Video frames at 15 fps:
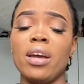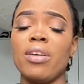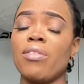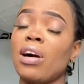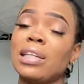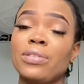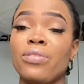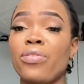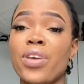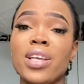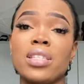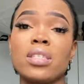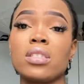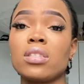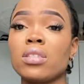and
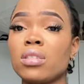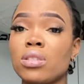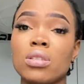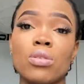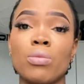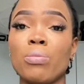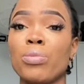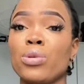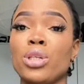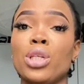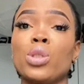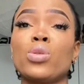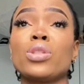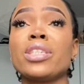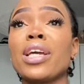face some
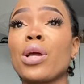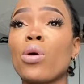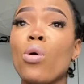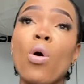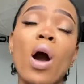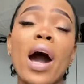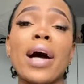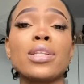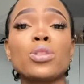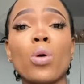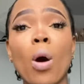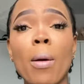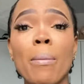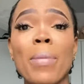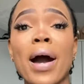protector, then go out,
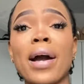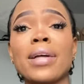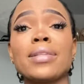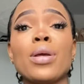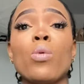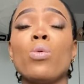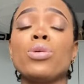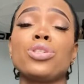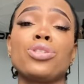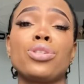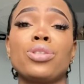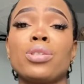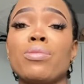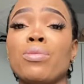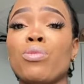come back, then wash
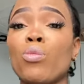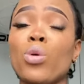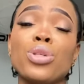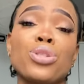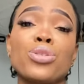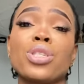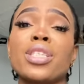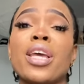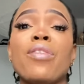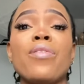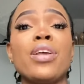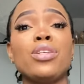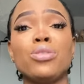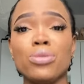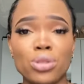yourself
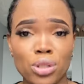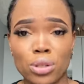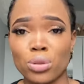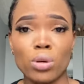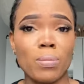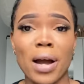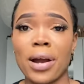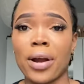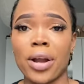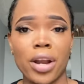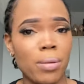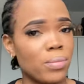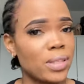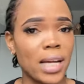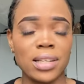and use your normal
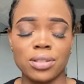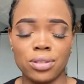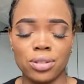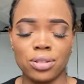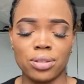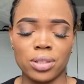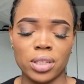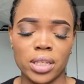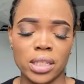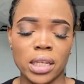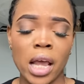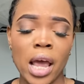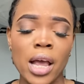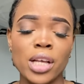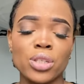cream. That is just
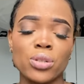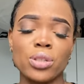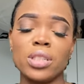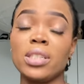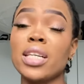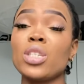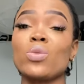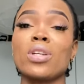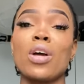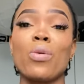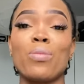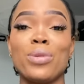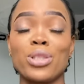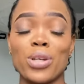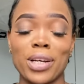it. So the next one I
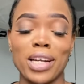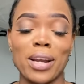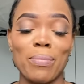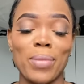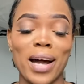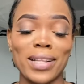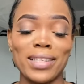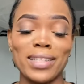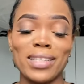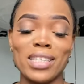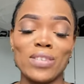will be talking about is this